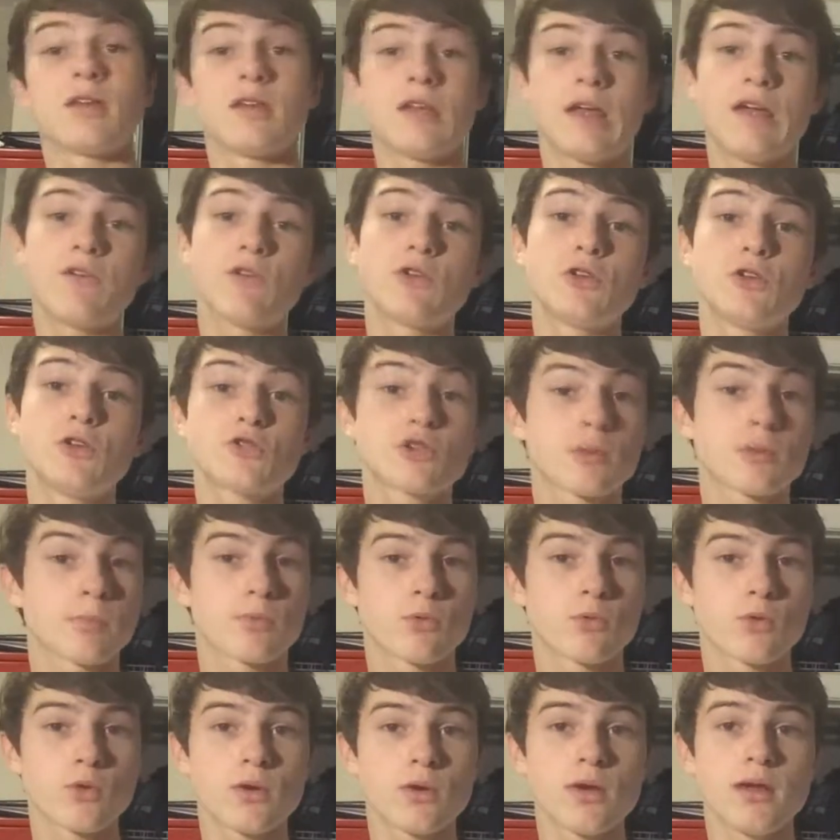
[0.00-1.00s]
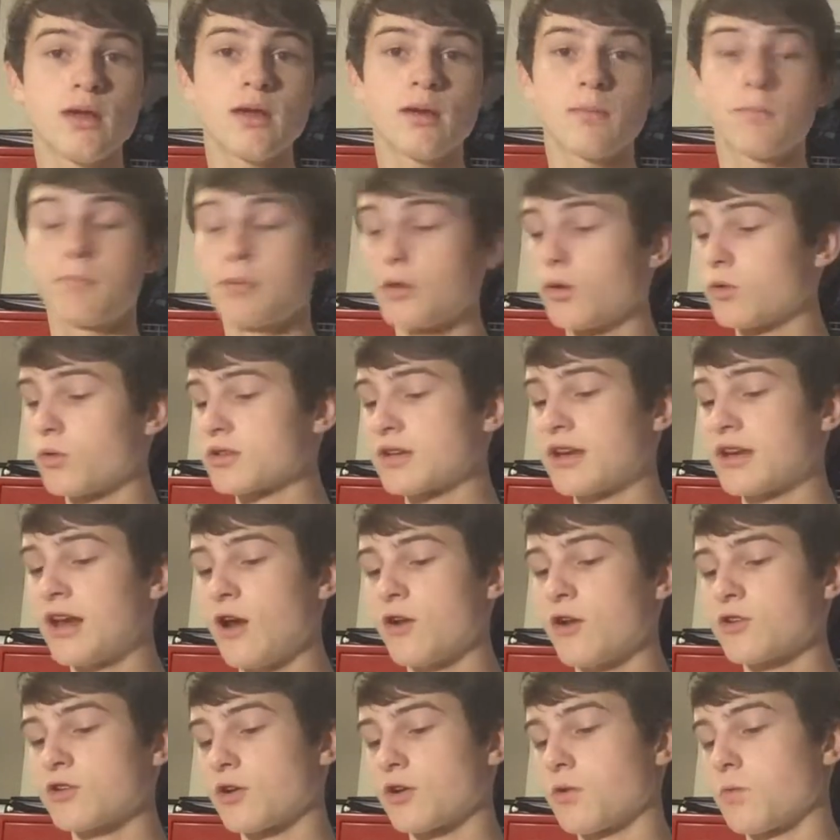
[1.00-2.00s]
if you use a pre-built
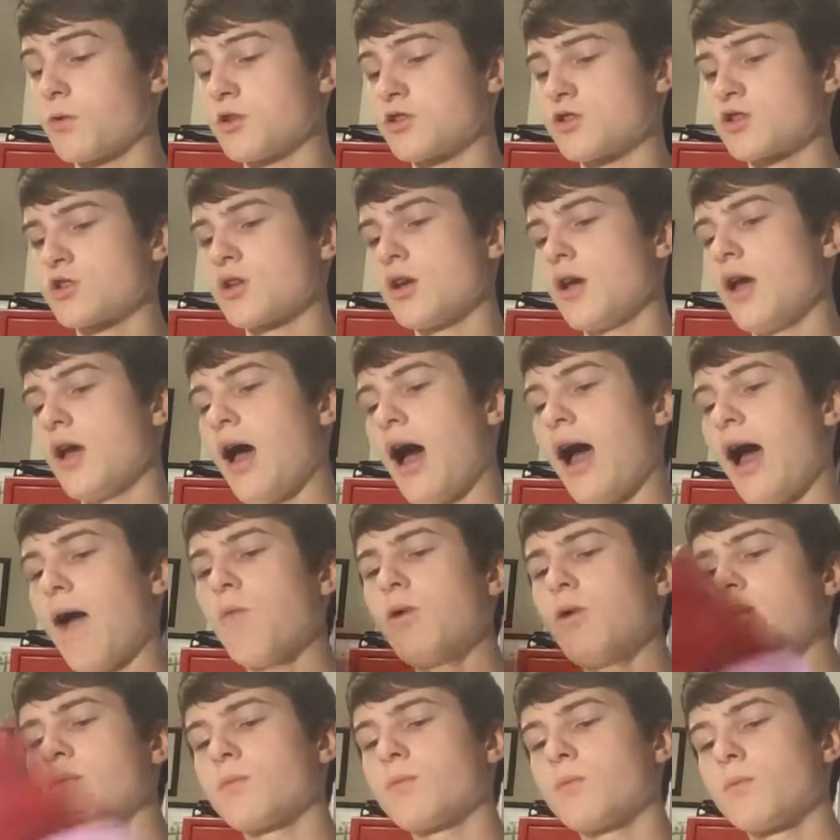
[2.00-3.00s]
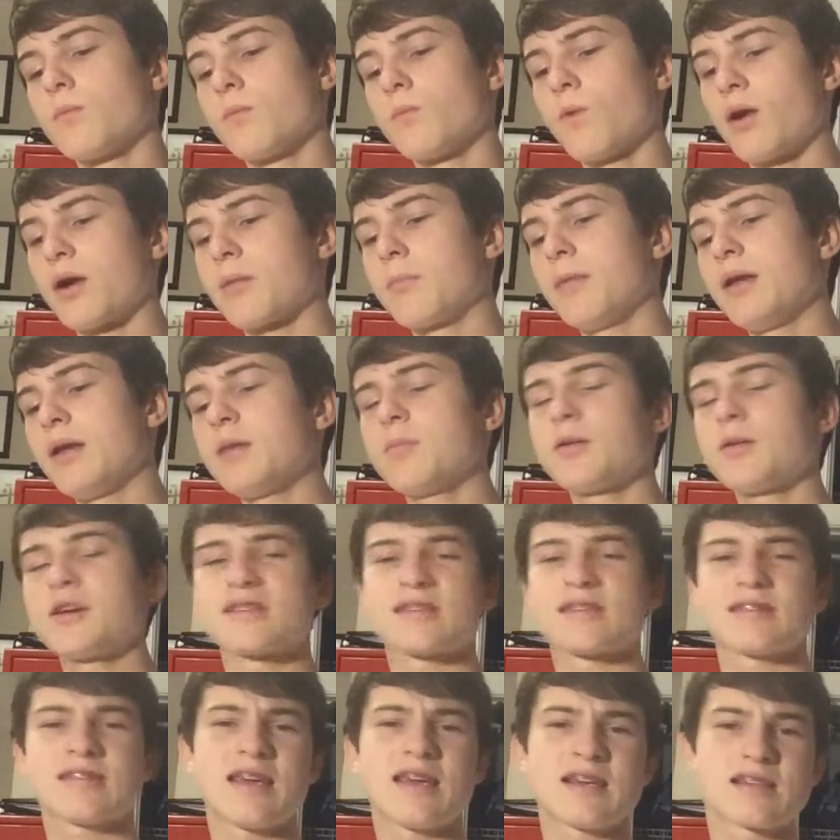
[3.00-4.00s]
character, which I wouldn't recommend
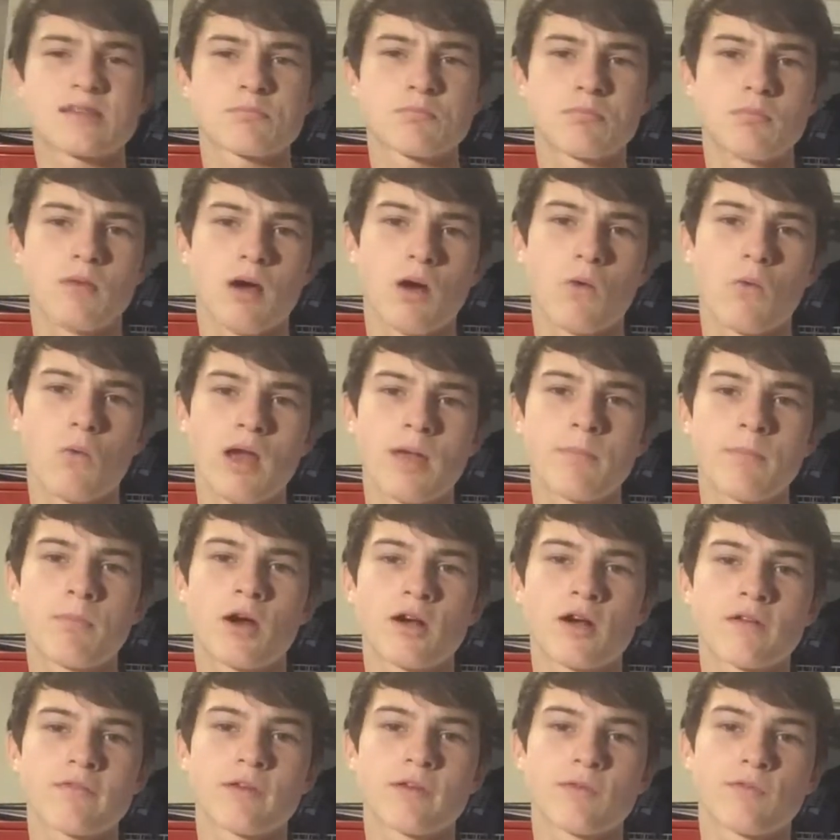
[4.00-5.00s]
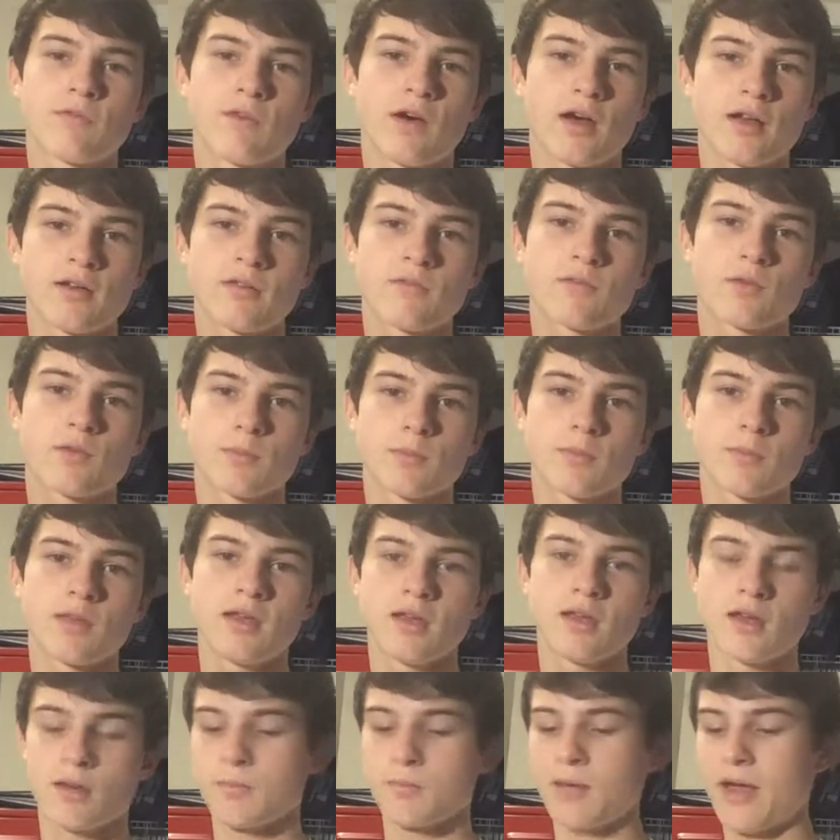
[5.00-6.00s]
because it takes away part of the fun from
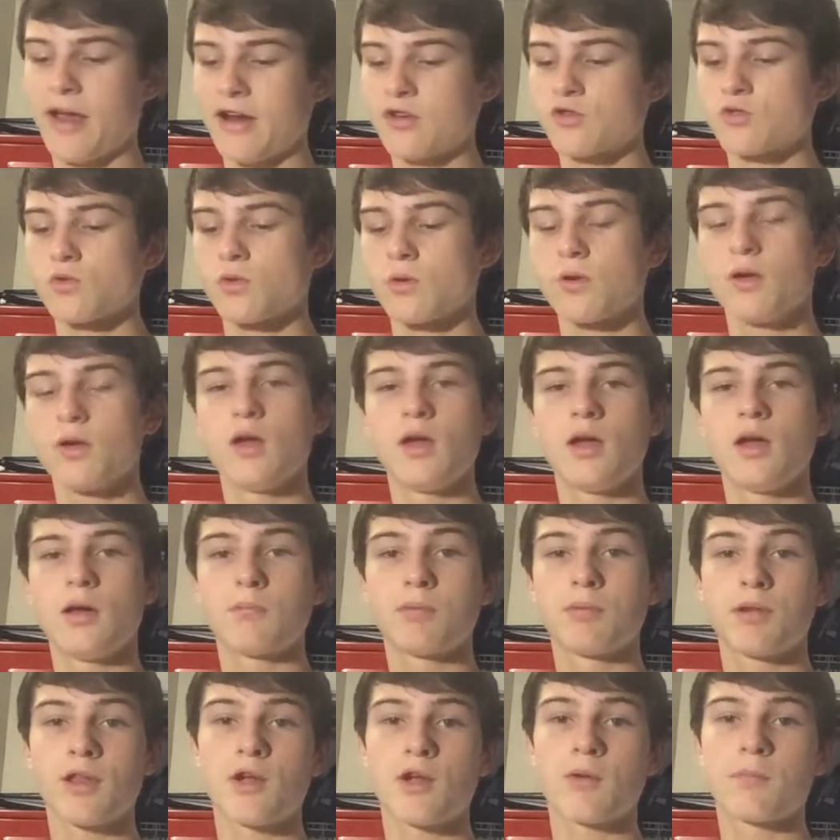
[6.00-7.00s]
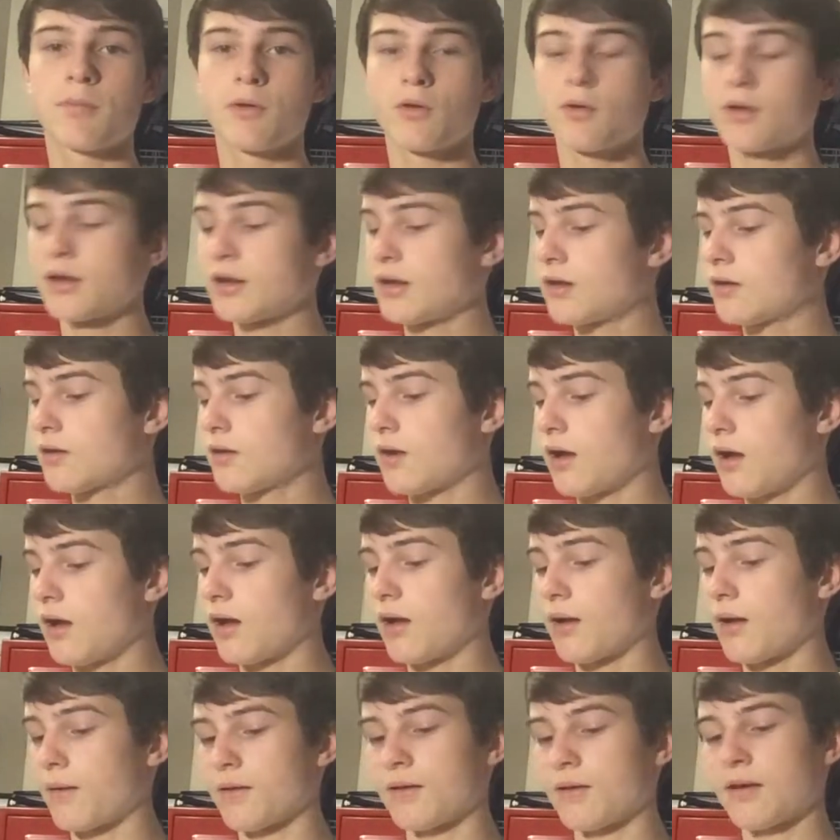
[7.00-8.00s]
the actual player building
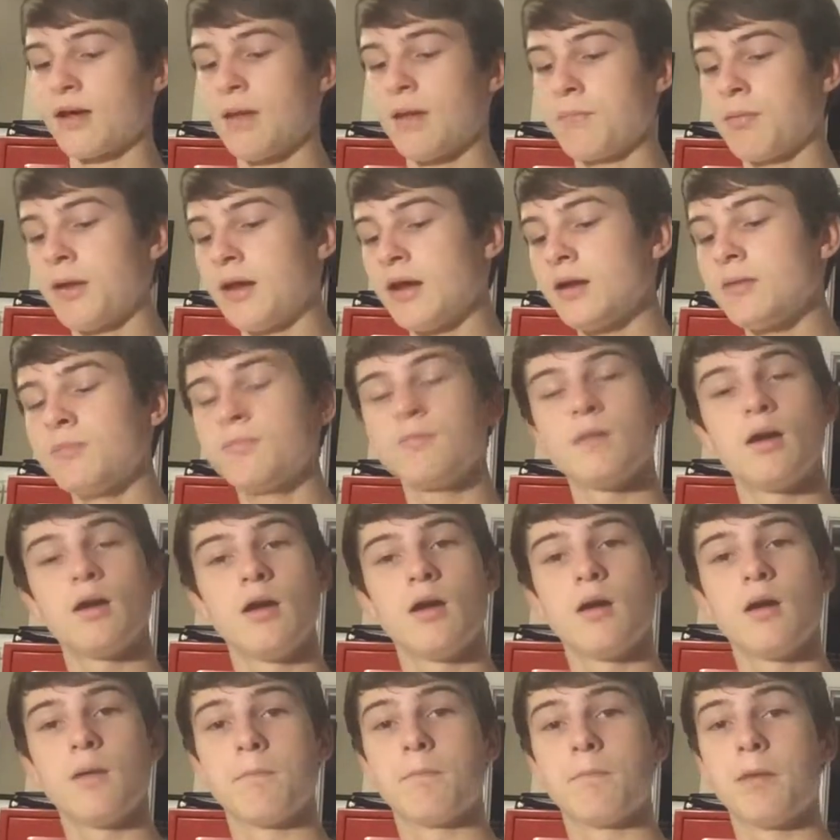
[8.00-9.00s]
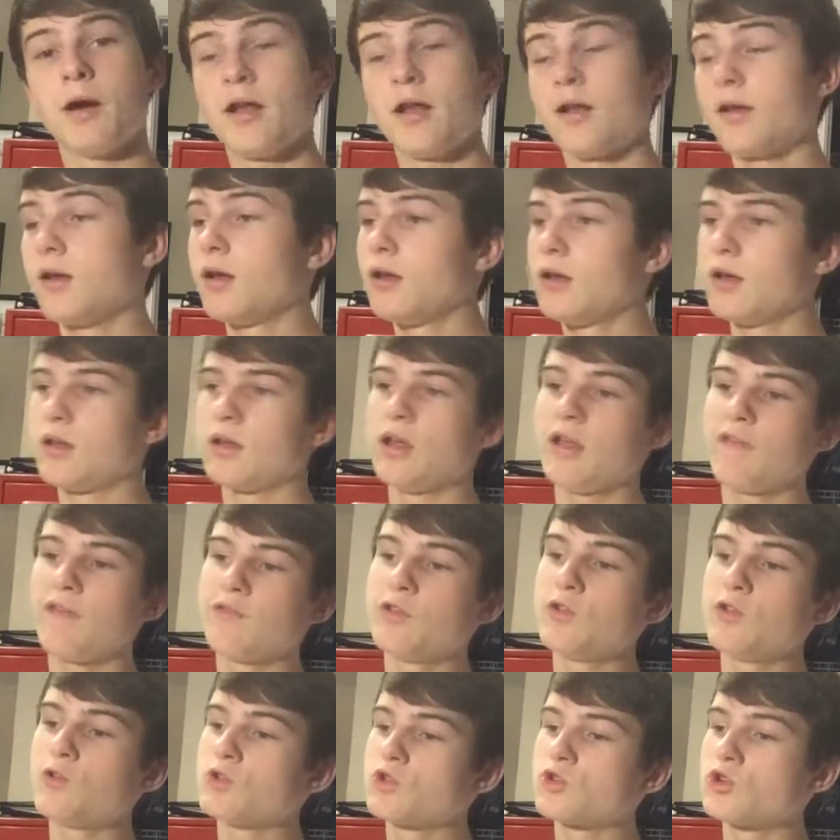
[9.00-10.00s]
campaign. But
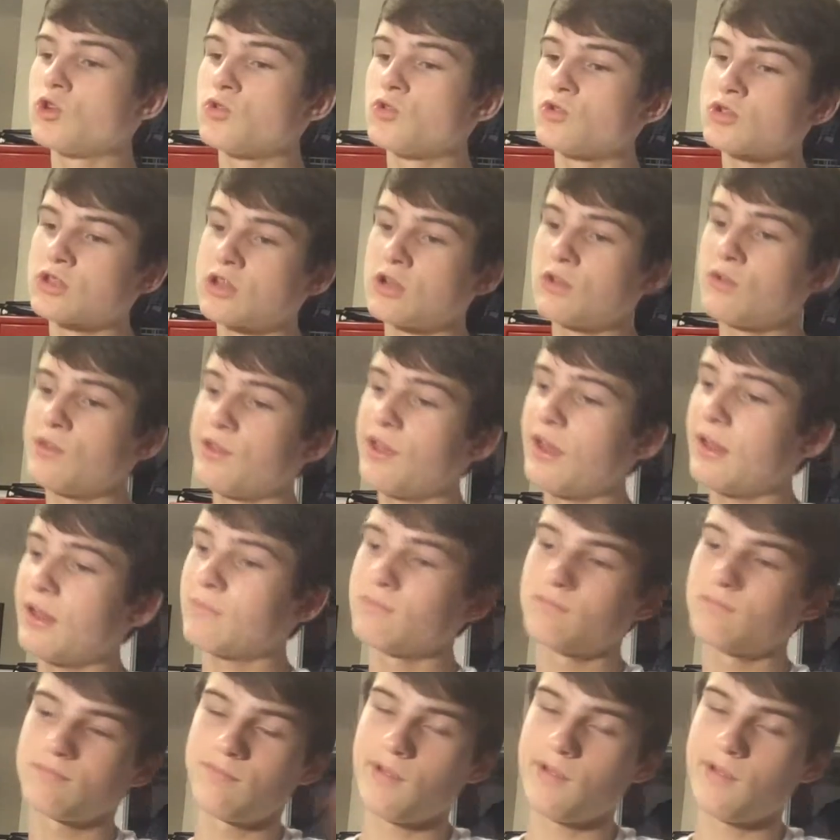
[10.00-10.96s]
if you choose to do that,